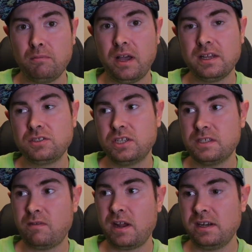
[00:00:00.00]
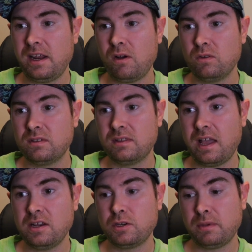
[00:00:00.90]
But just finding out
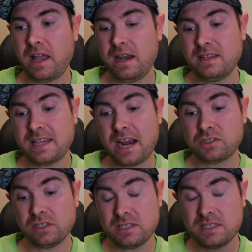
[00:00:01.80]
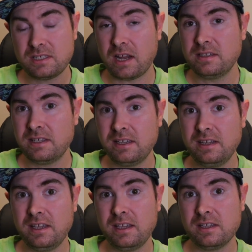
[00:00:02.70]
that your plant is actually
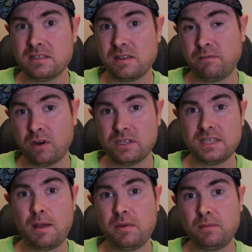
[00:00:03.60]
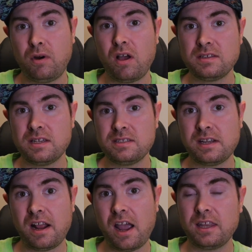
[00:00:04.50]
stunted is the first step of the process.
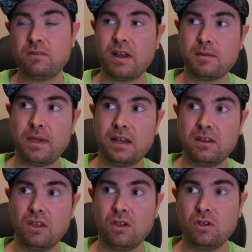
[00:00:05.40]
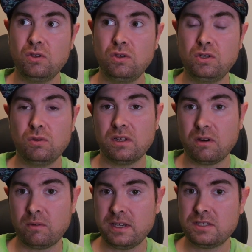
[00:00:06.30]
And I highly recommend you do a
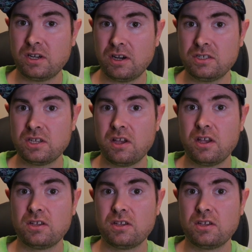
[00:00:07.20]
little research.